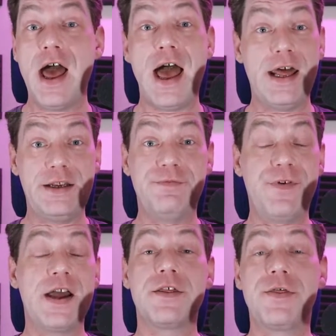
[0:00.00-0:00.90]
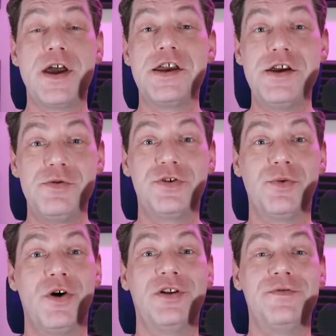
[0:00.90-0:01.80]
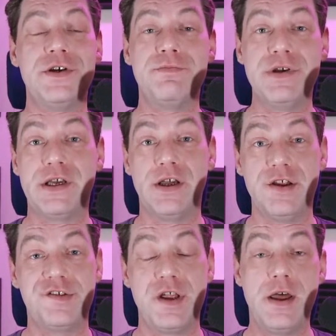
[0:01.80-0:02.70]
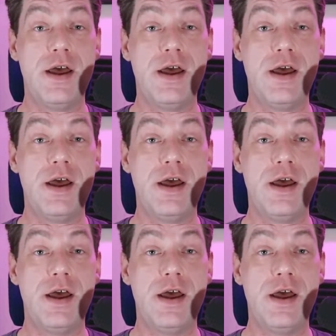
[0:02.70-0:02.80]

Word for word: and in fact, thank you to all of you because